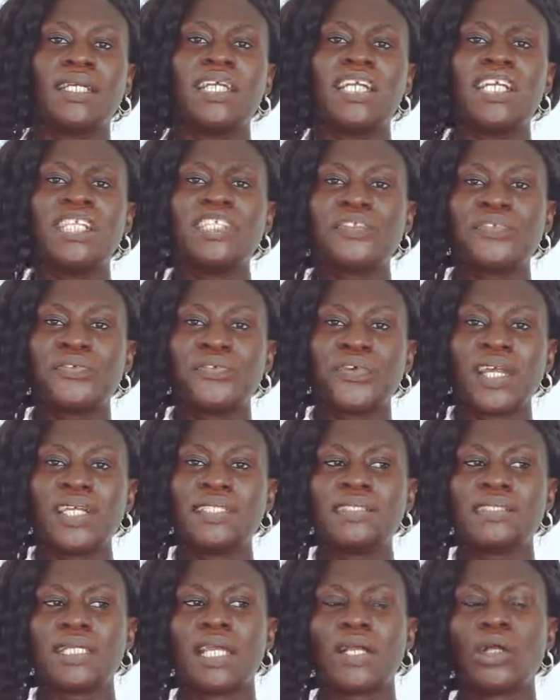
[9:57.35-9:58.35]
it
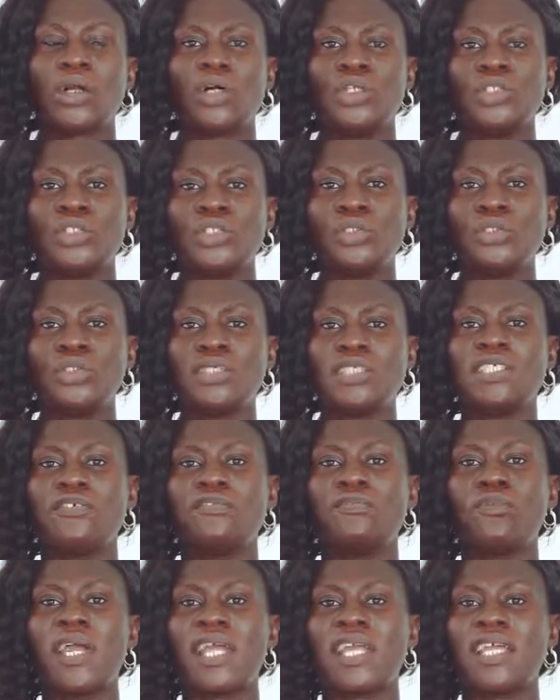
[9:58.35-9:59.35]
creates a conducive
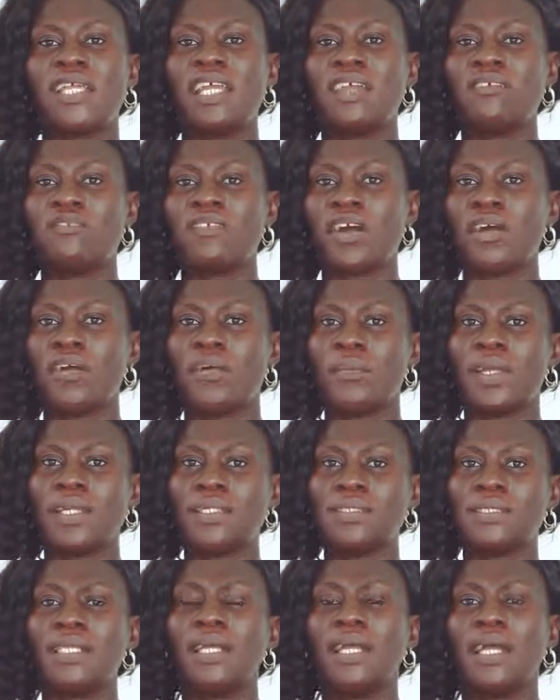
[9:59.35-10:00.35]
working environment.
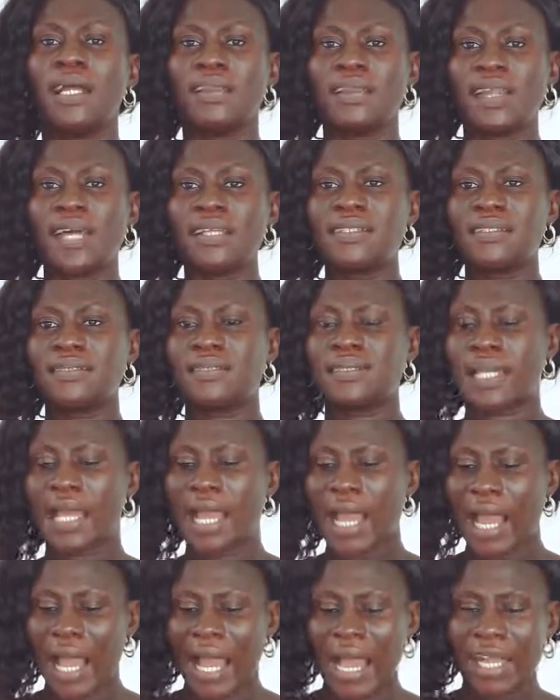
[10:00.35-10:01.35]
That is,
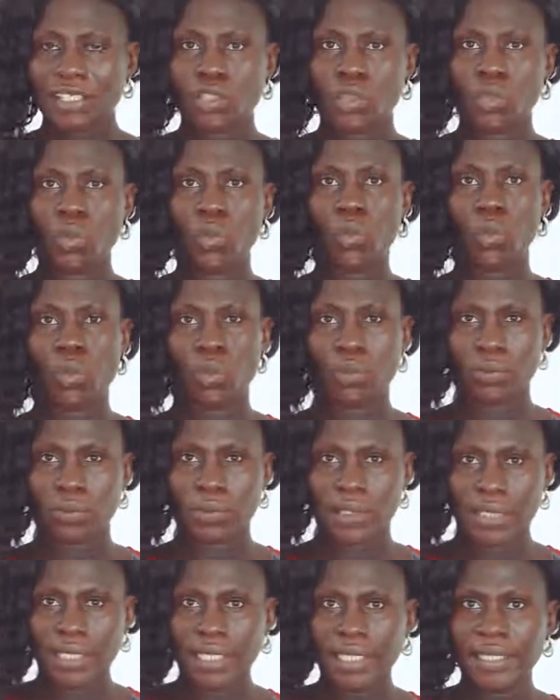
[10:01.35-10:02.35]
as you
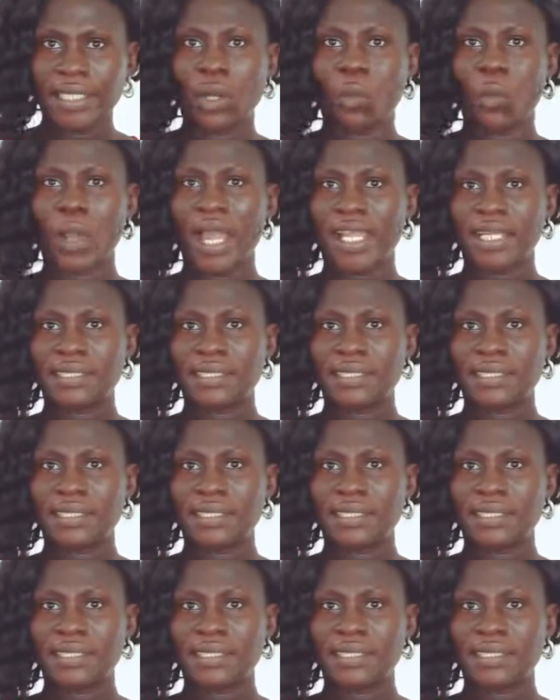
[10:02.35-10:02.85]
clean the work